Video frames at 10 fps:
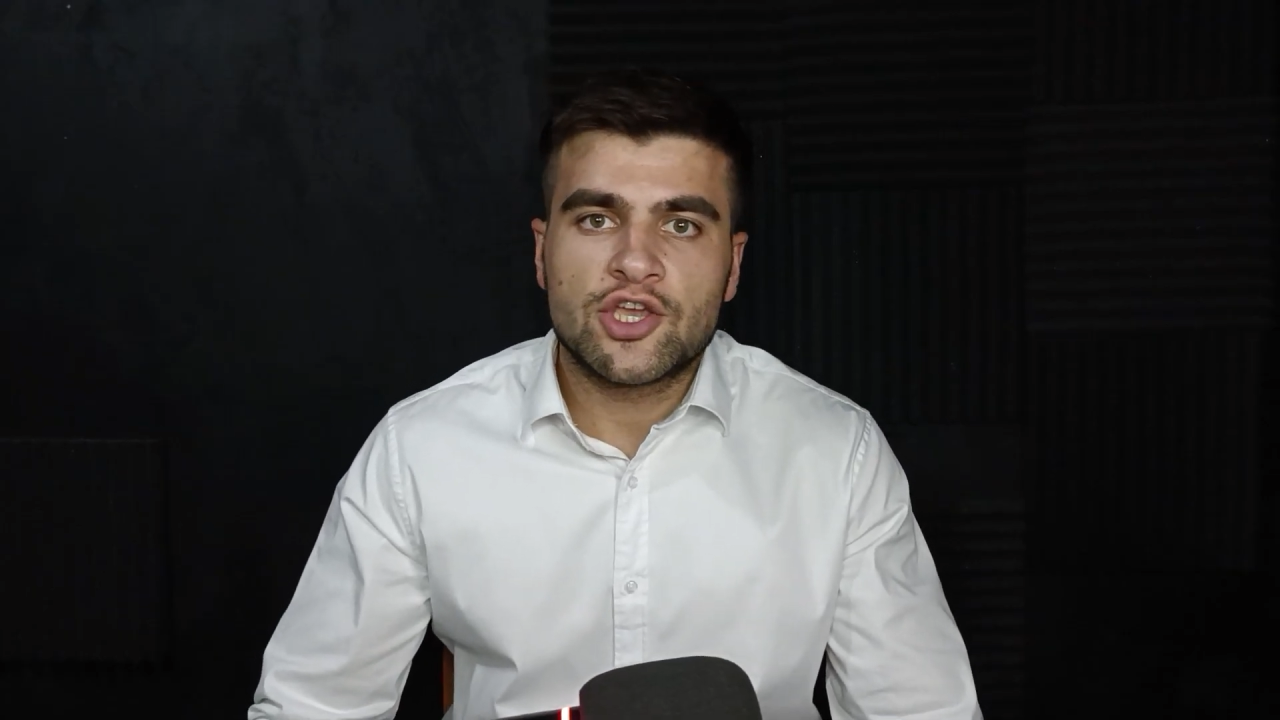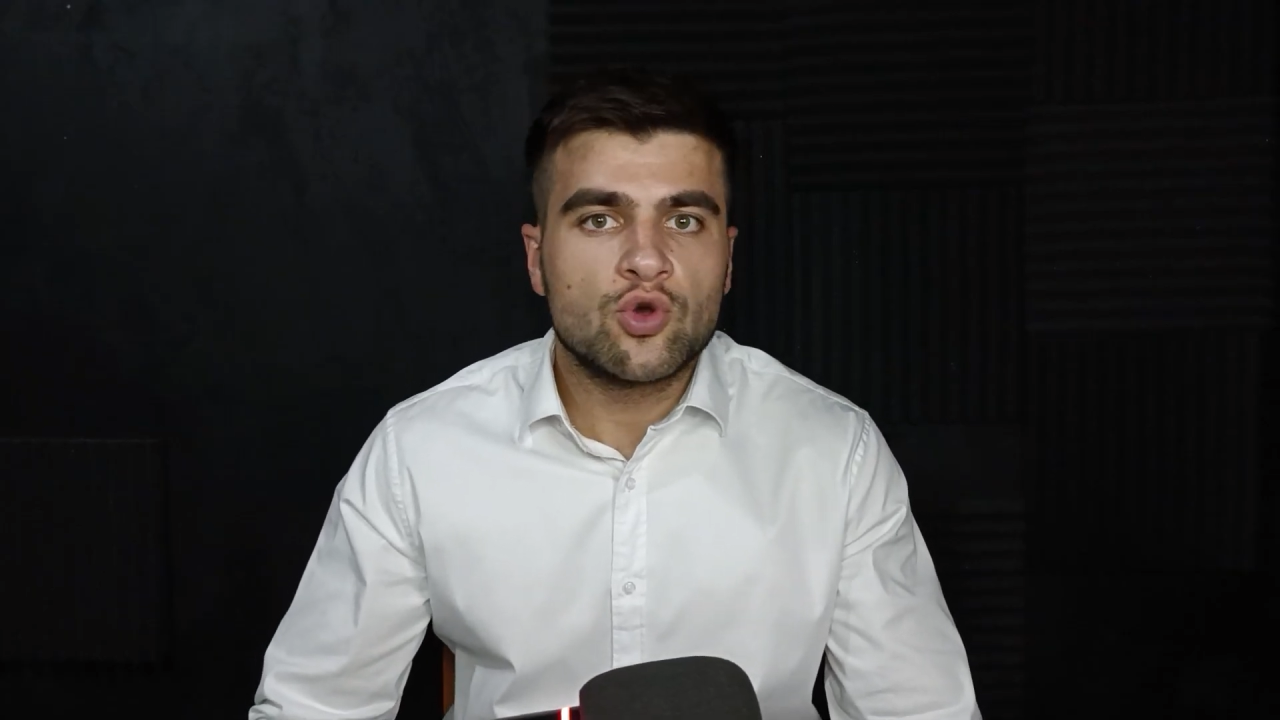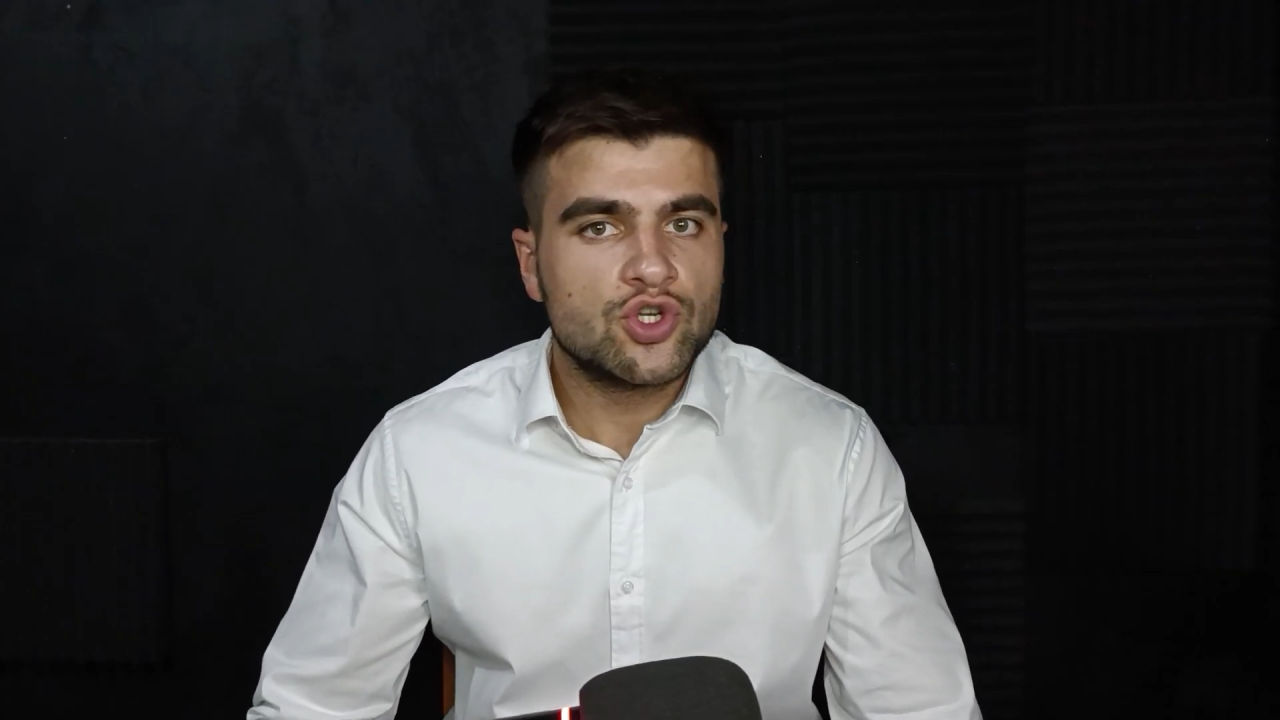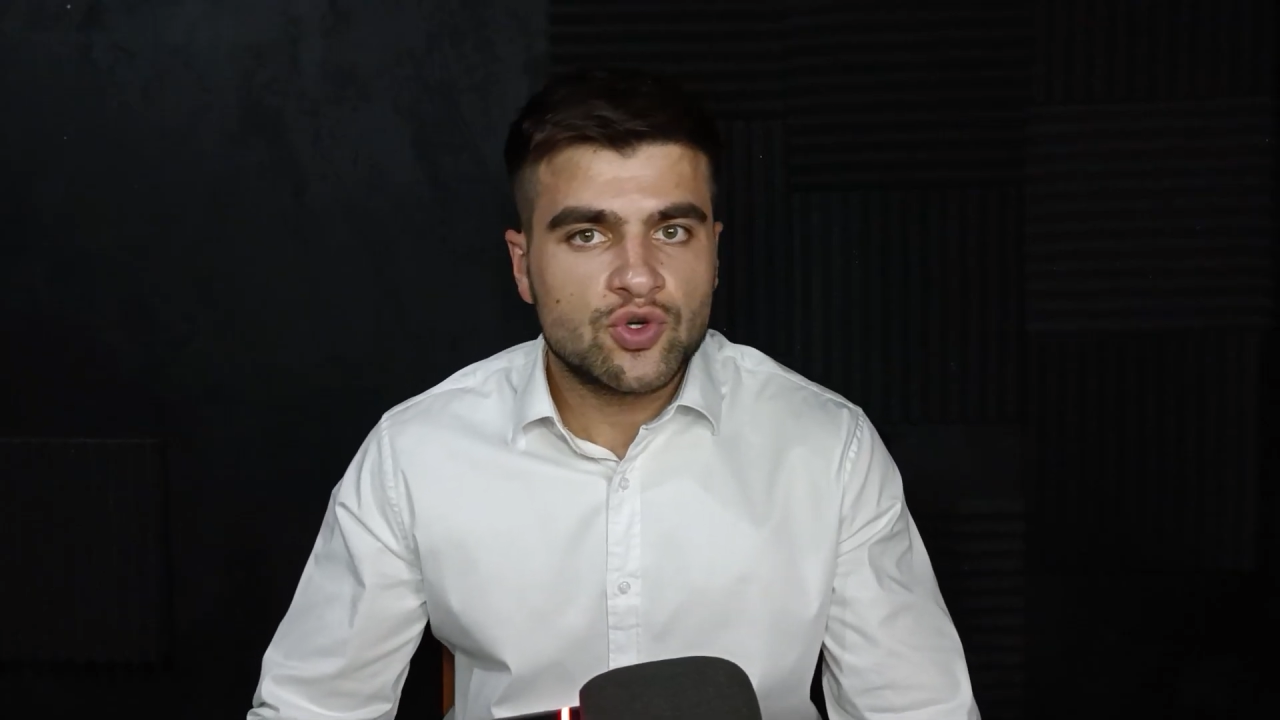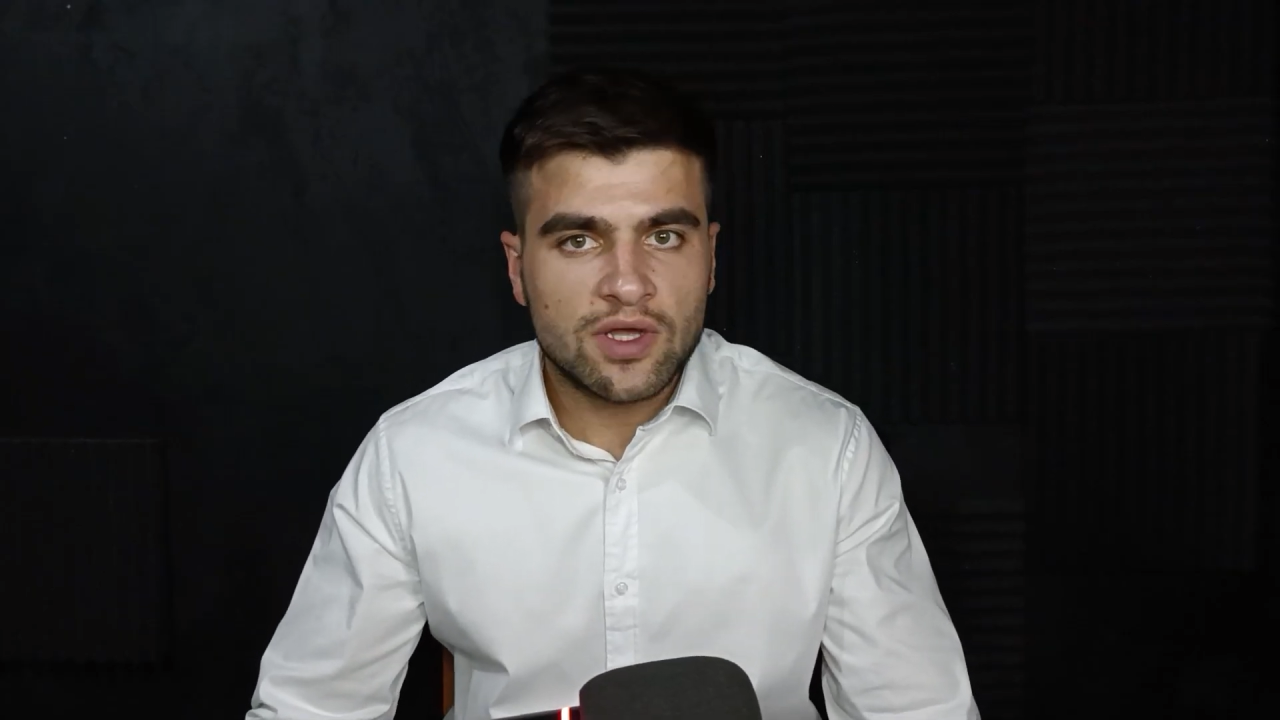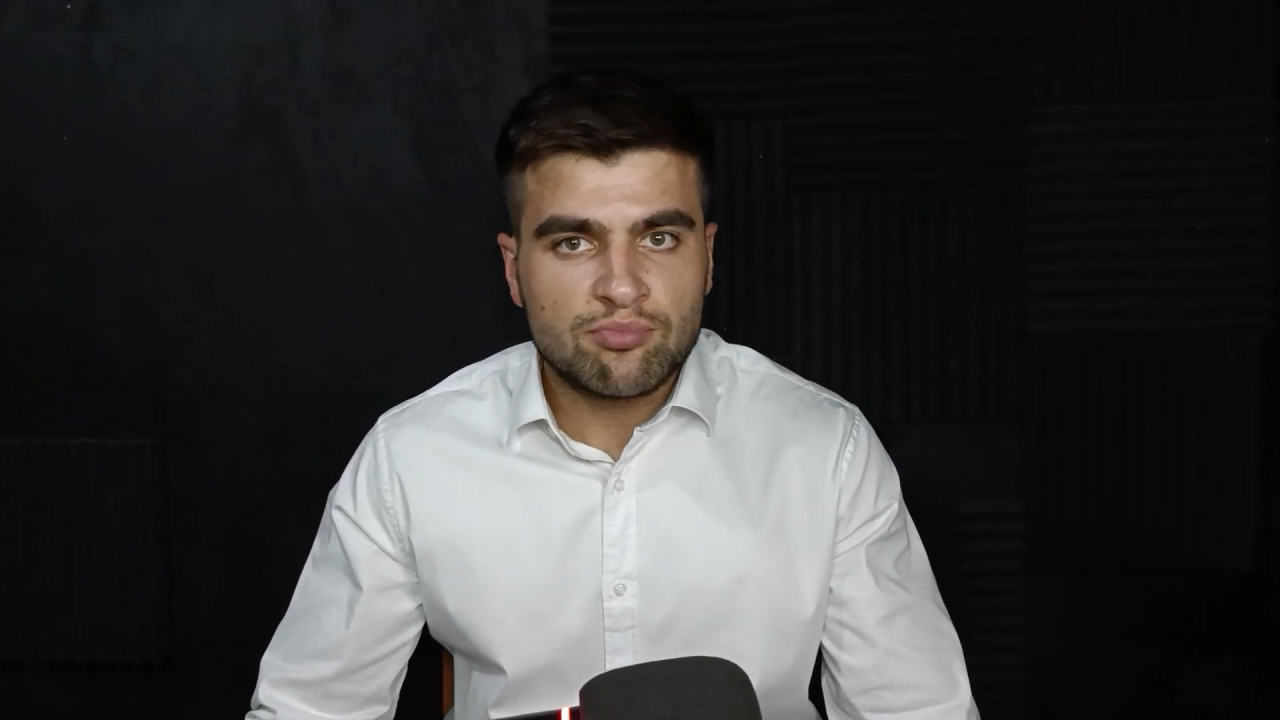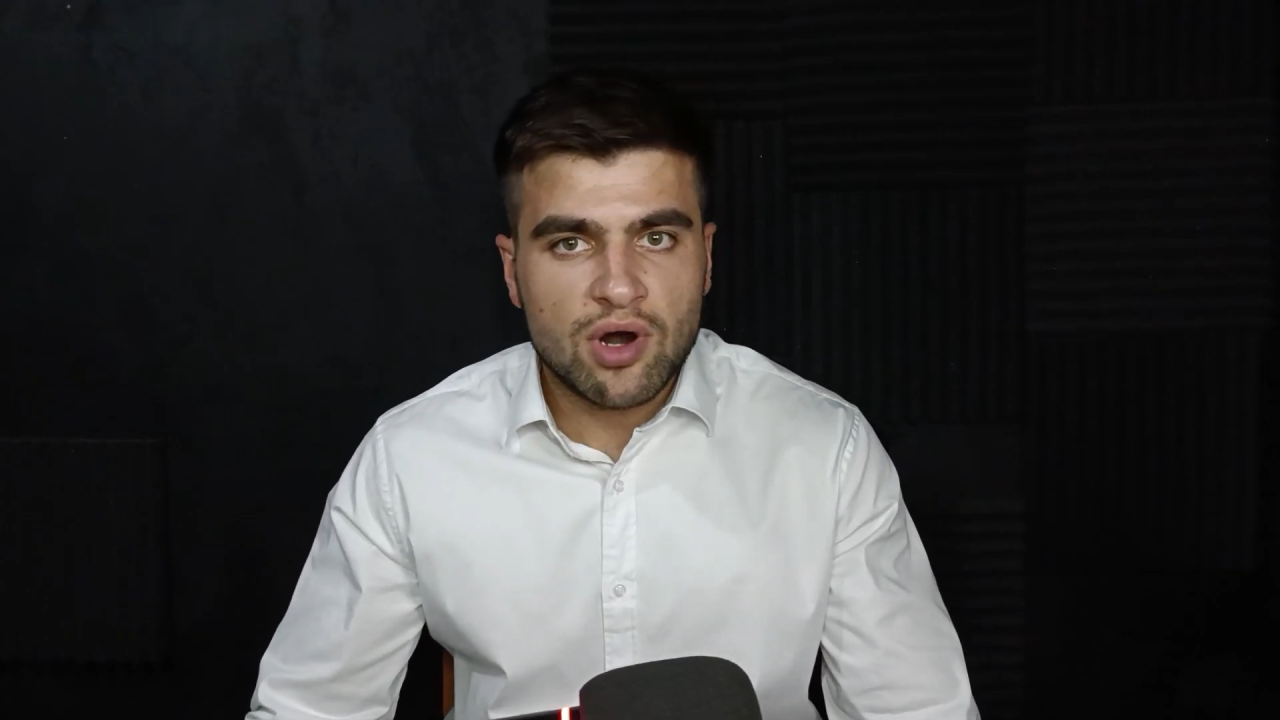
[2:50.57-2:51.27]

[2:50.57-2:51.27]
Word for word: huge one,